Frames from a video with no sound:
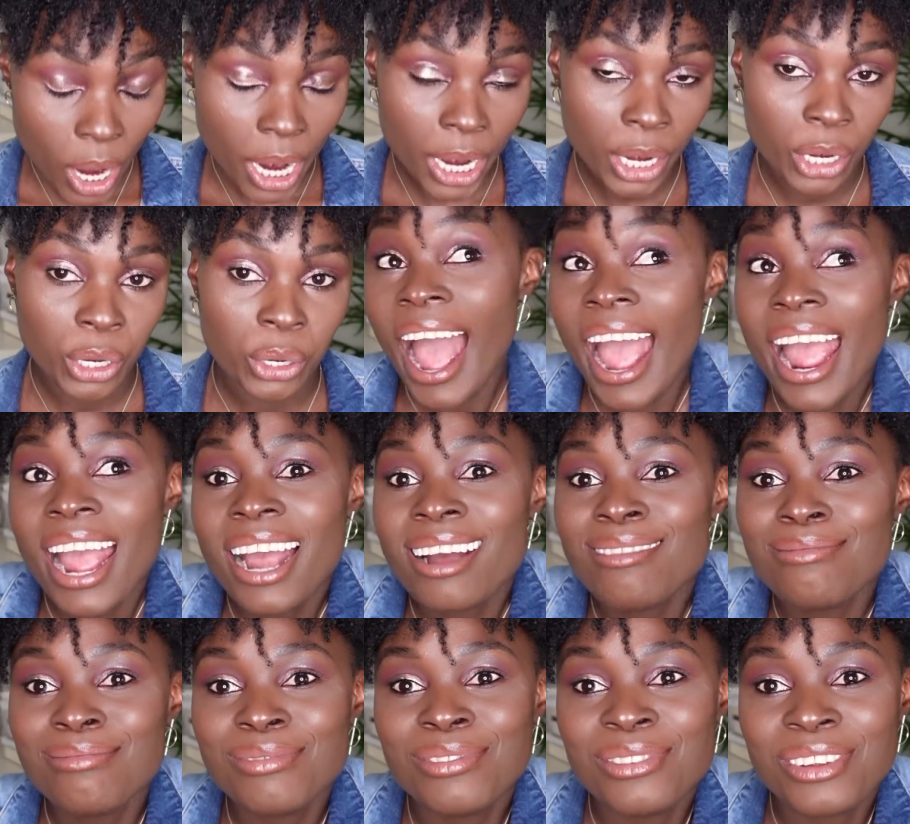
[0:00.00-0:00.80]
are you? I
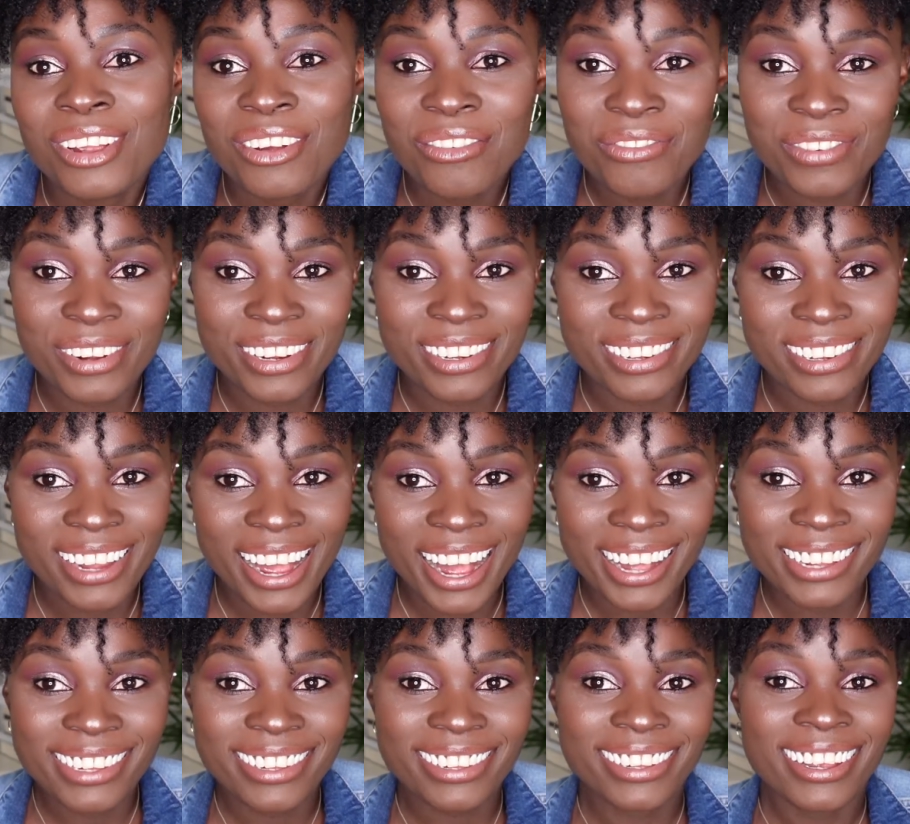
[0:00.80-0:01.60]
am doing
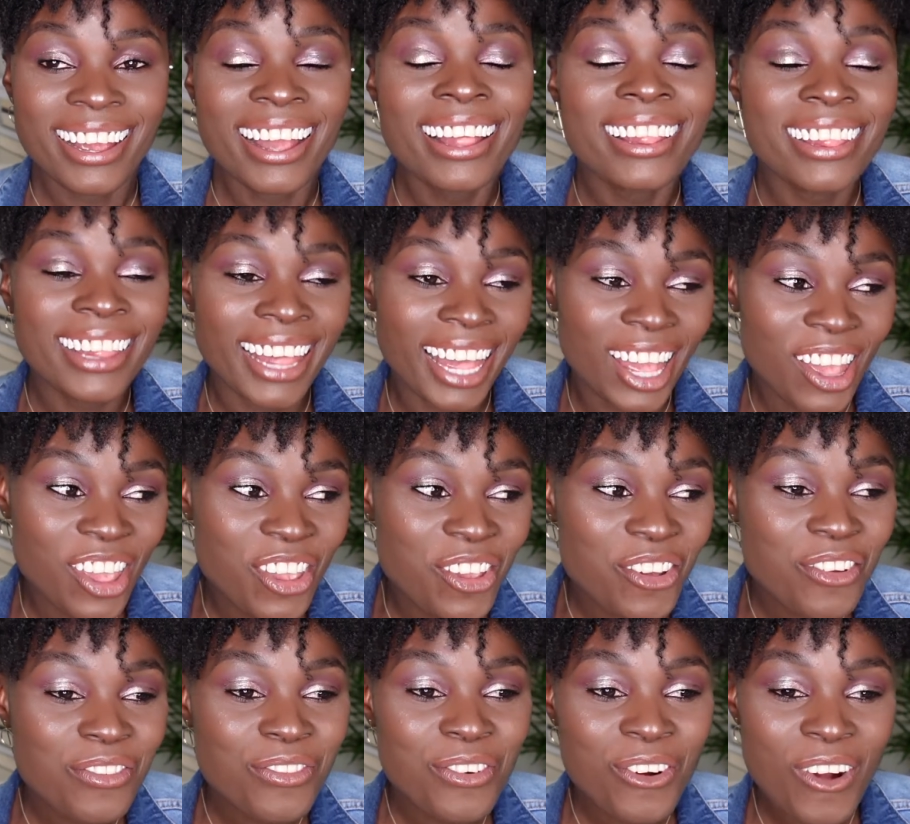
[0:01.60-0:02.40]
fantastic, thank
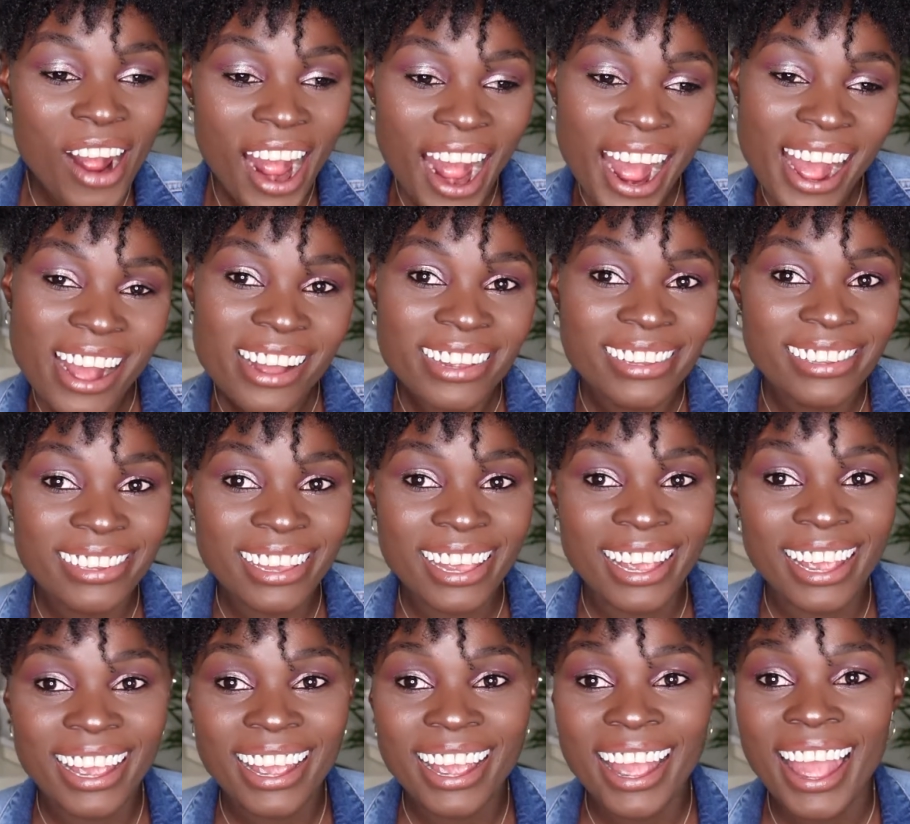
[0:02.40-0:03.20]
you for
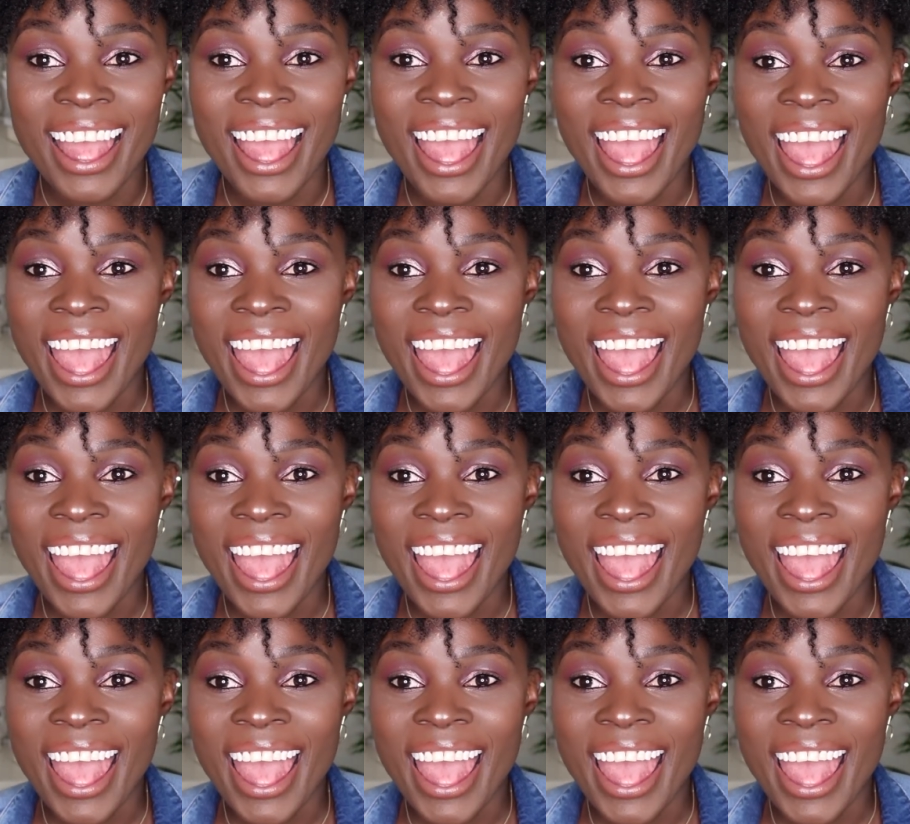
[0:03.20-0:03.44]
asking.